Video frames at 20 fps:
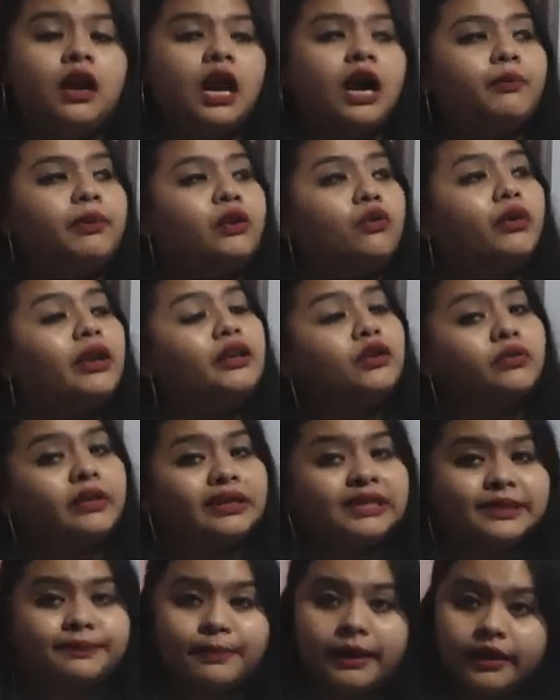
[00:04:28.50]
Are we going to
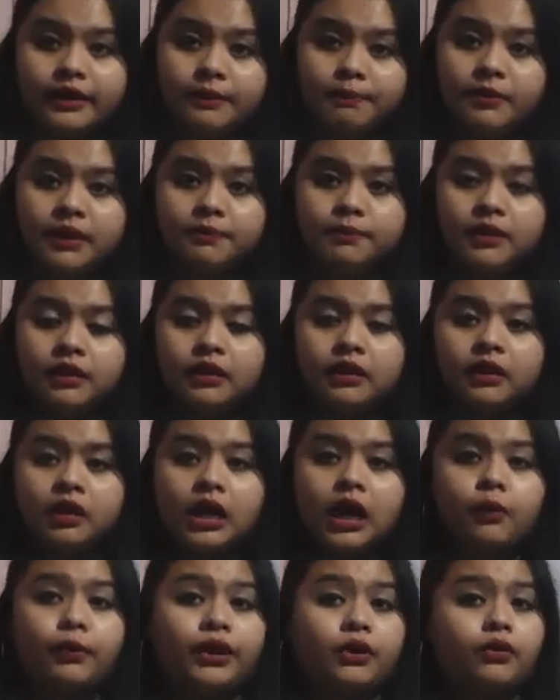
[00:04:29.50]
inspire people?
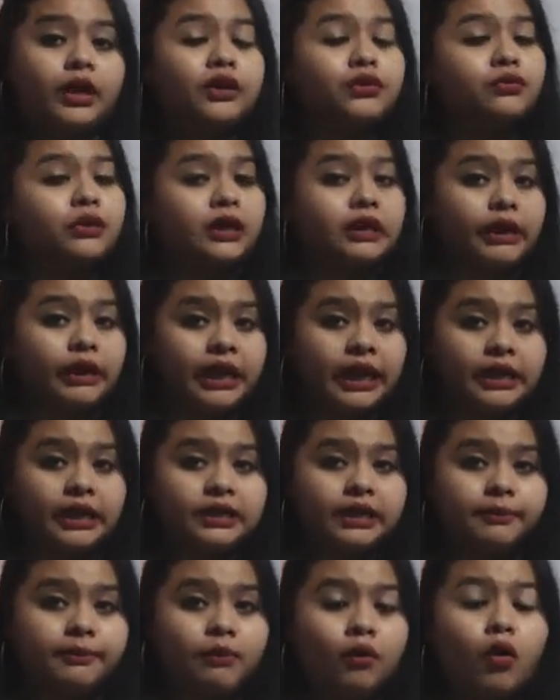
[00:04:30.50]
Are we going to
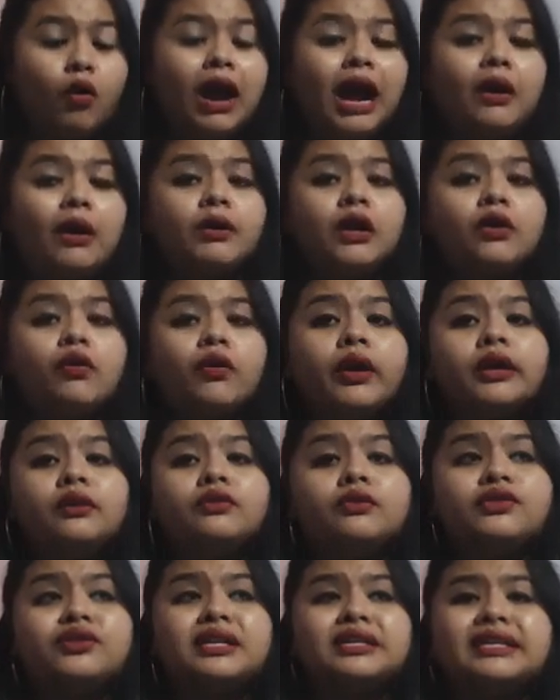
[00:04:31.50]
educate them? Or are we going
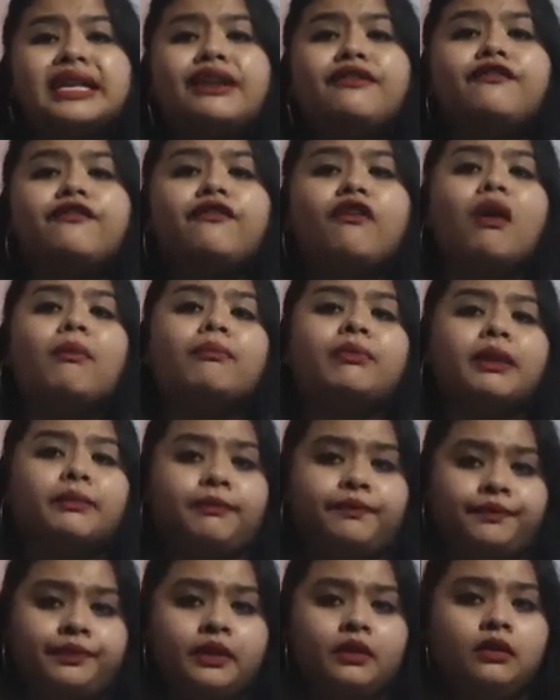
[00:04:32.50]
to just inform them?
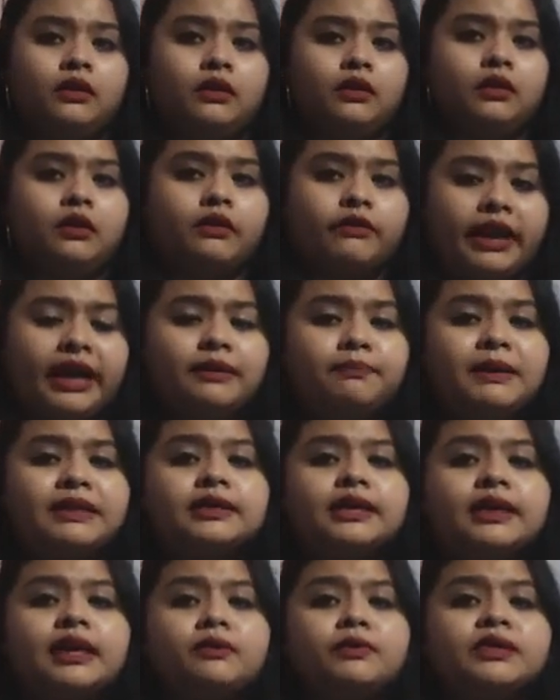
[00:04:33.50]
Right?
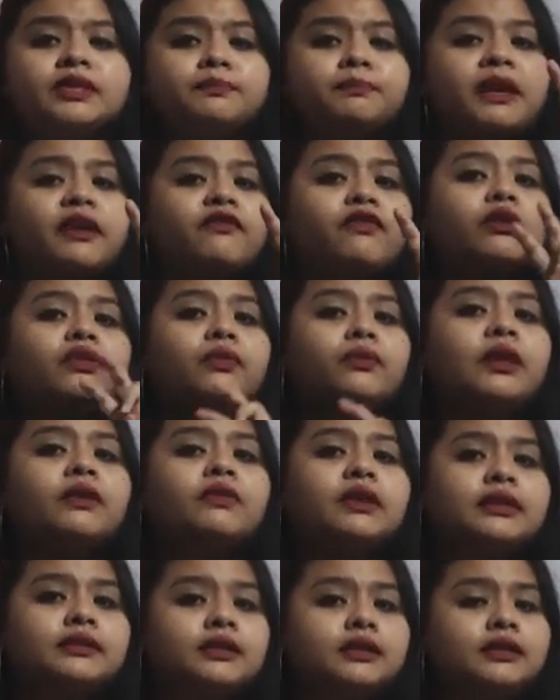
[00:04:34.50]
Basically, we speak for three
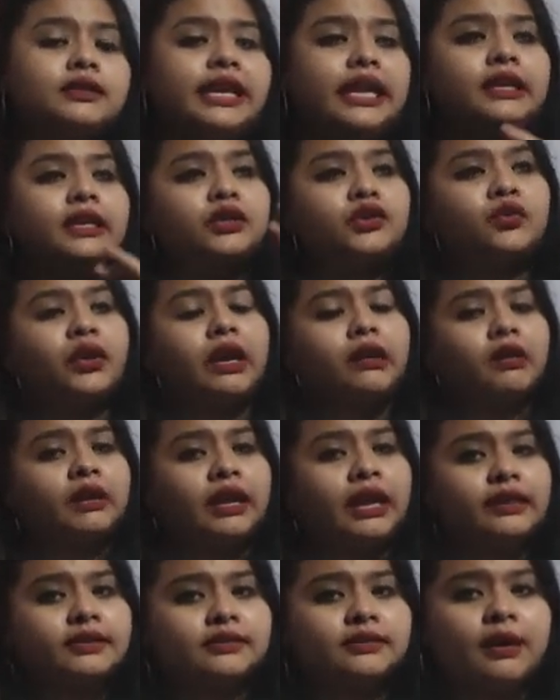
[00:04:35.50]
reasons. Either to
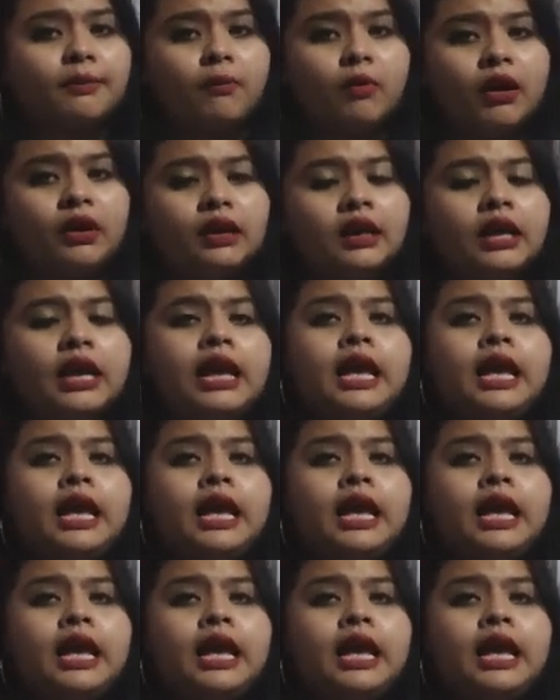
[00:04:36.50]
educate someone,